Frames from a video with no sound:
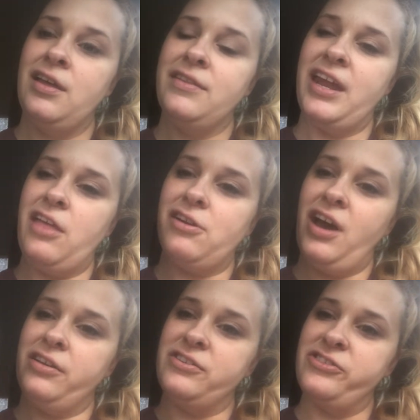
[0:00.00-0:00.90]
They had other
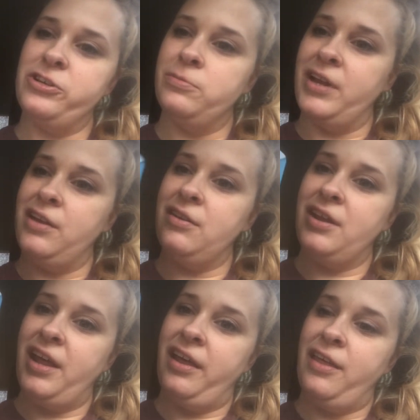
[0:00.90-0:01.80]
colors too, but I
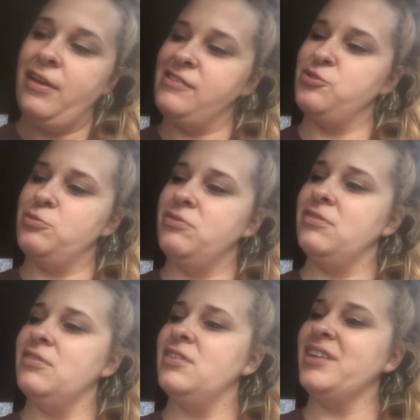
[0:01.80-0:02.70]
thought this would
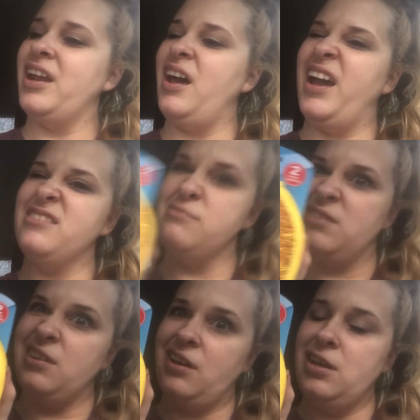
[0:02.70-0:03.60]
kind of hide some of
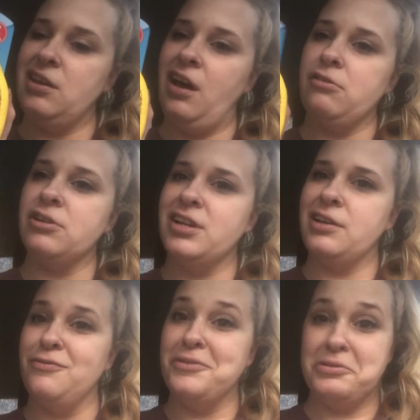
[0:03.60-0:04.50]
the yucky coloring
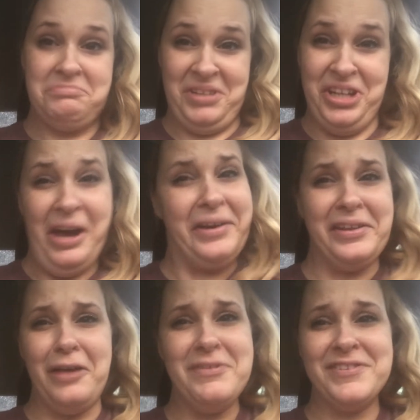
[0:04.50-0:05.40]
of the yuck that
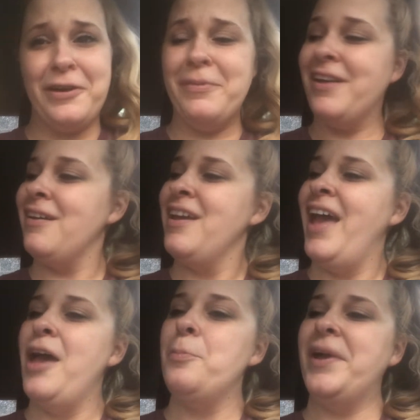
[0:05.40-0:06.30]
I'll be scrubbing.
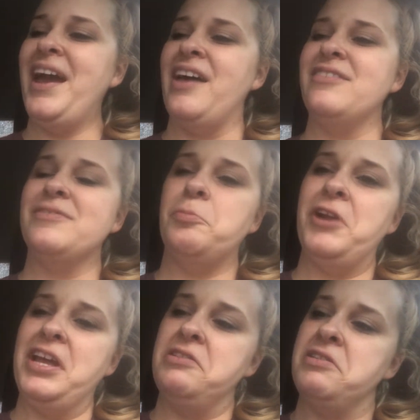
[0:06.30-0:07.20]
But yeah, it's
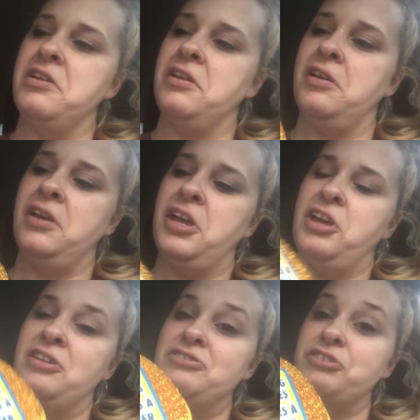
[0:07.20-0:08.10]
pretty
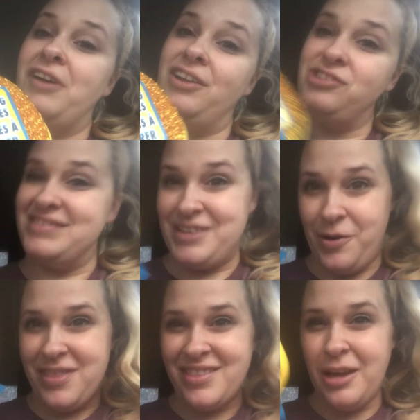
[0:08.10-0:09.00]
scratchy, so
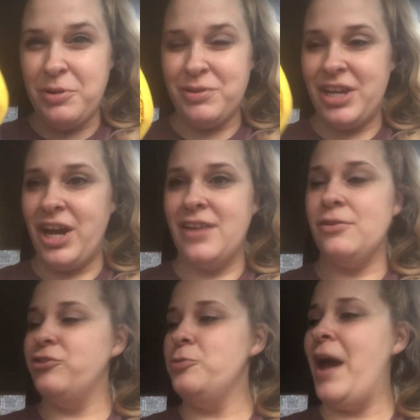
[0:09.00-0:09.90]
I think that'd be really good.
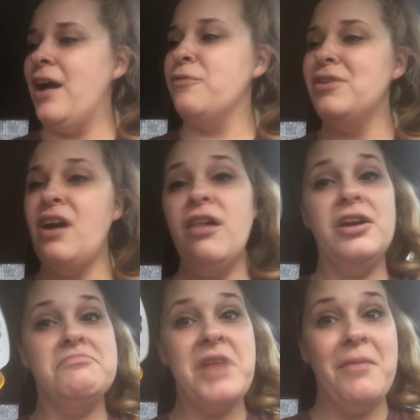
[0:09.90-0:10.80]
So 2-pack for
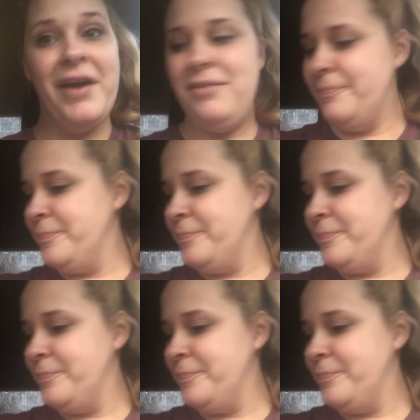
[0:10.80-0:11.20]
$1. Not bad.